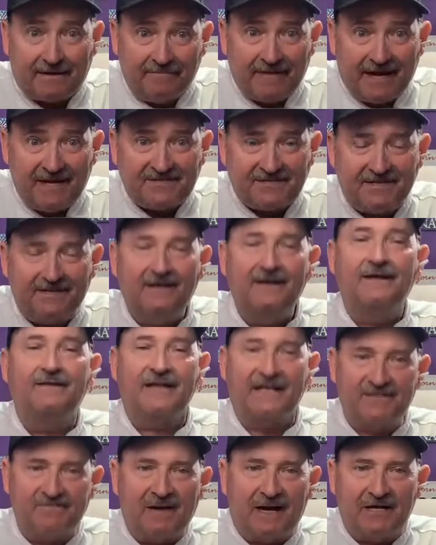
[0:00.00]
amazing?
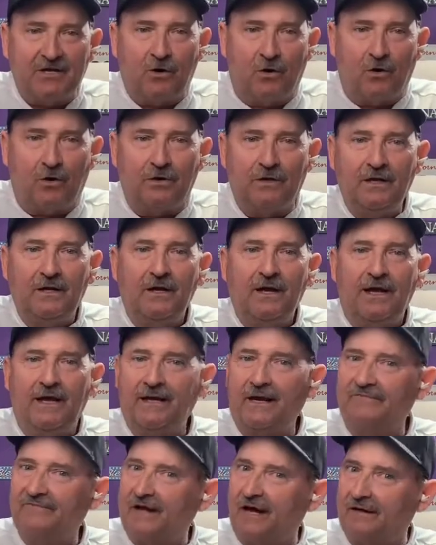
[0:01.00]
That's my goal. And
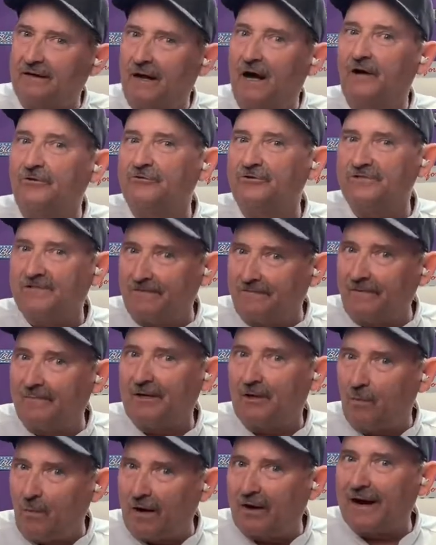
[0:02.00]
I've got hundreds of them in
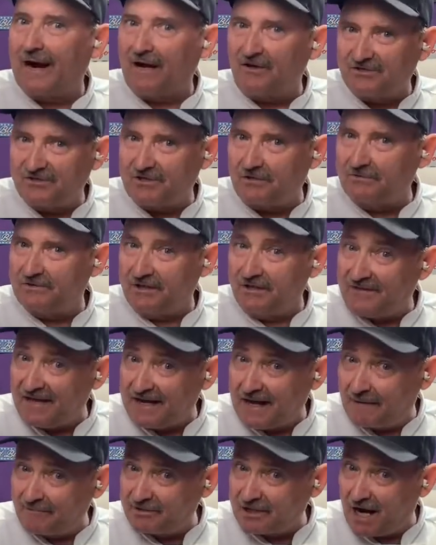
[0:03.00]
a warehouse. So do you
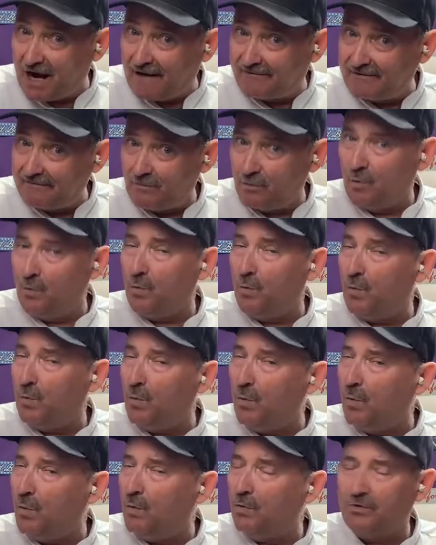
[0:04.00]
think I'm jiving?
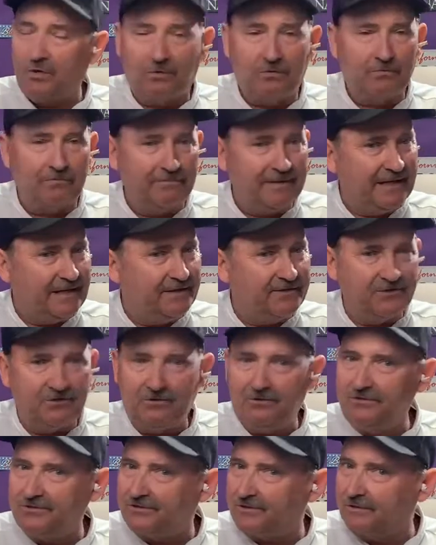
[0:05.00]
Ooh, don't be
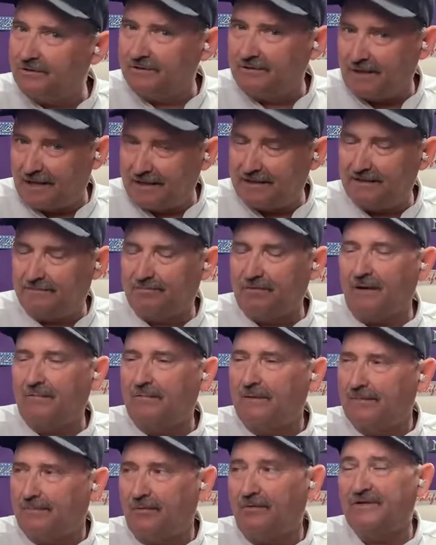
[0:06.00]
too certain. I could
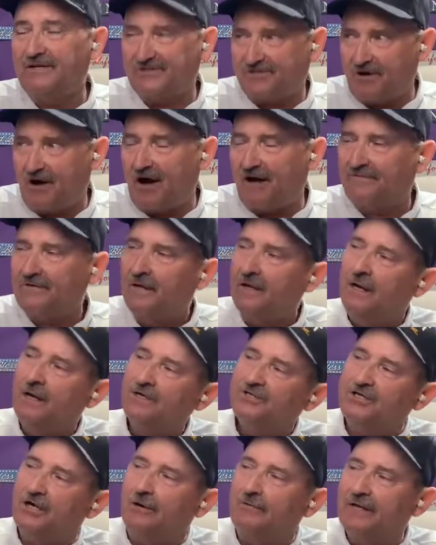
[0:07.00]
probably pull this off.
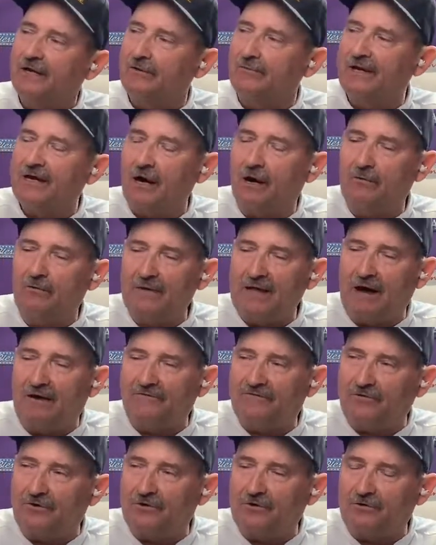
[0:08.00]
So here we go.
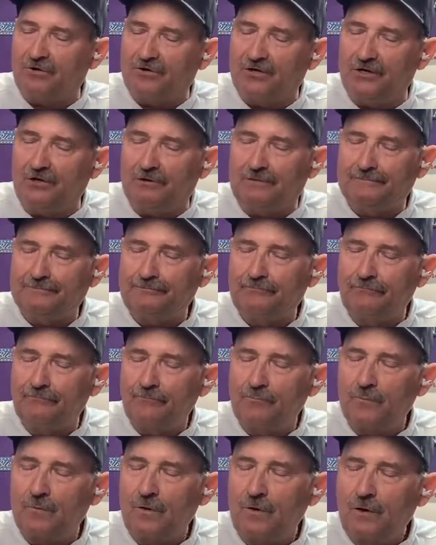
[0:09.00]
Without further ado,
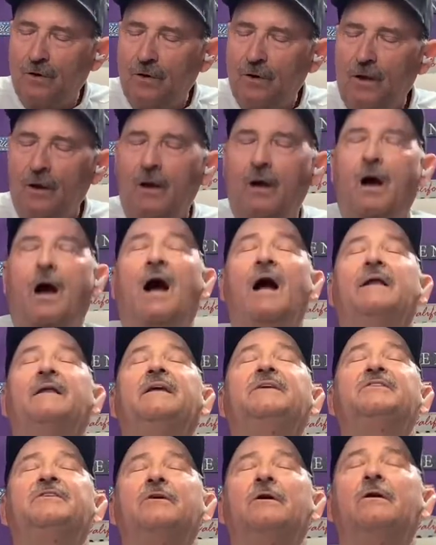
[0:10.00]
I
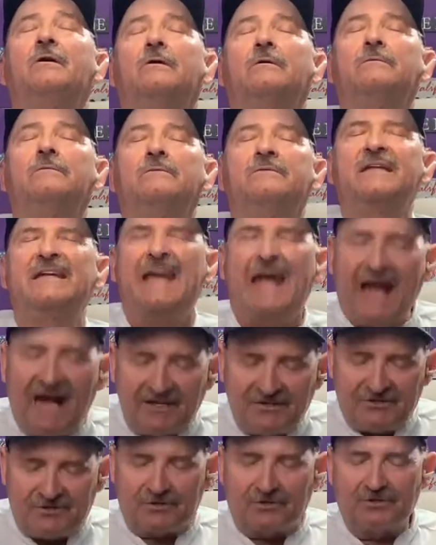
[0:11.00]
need to know the
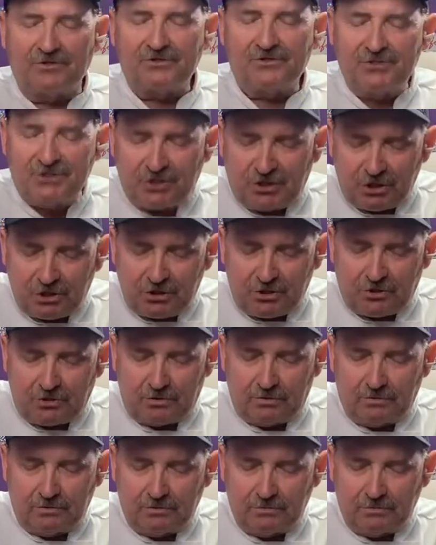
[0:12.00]
answer to